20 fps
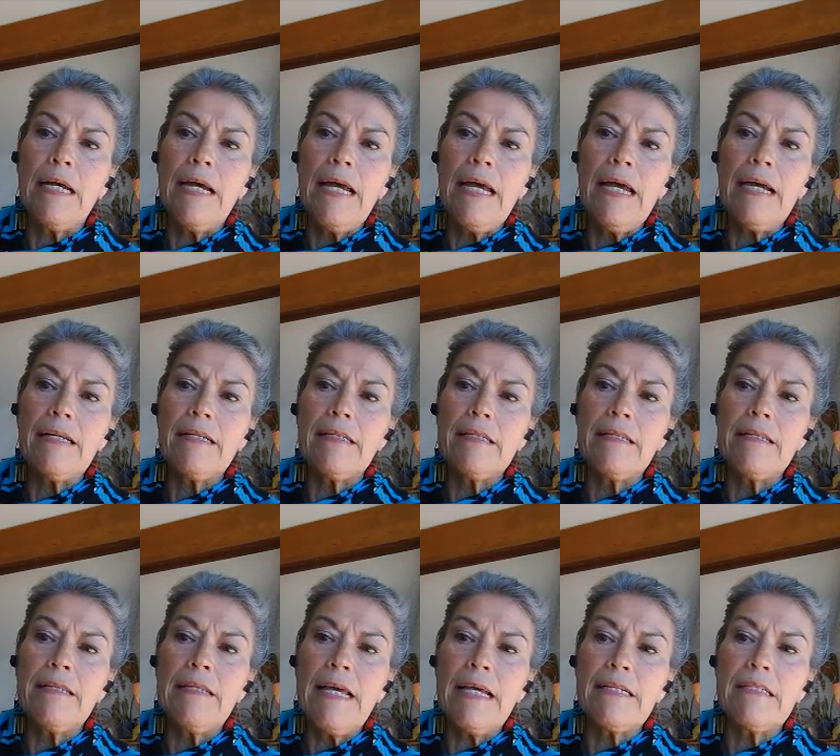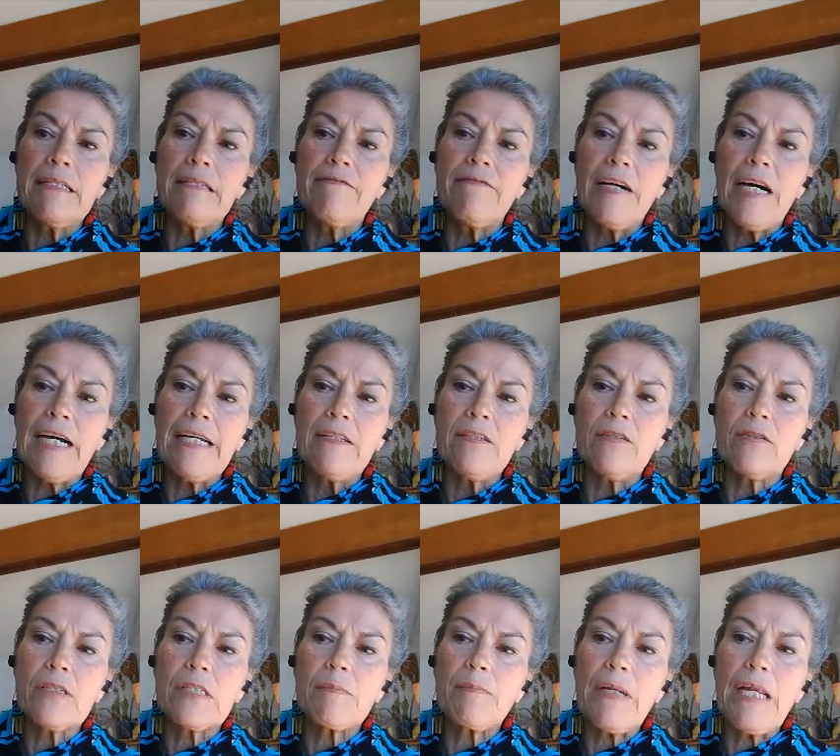and then divide
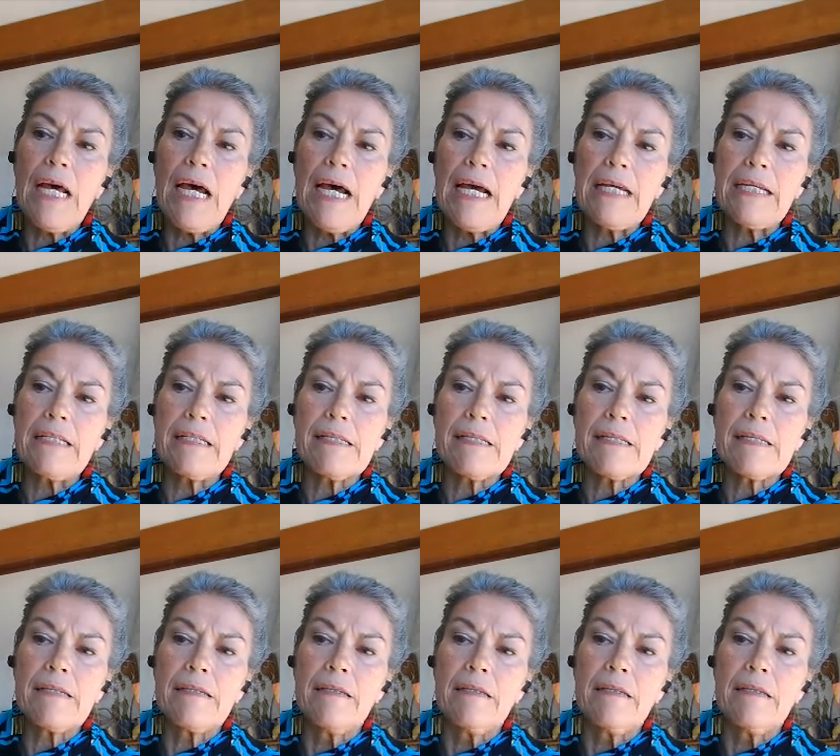those plies.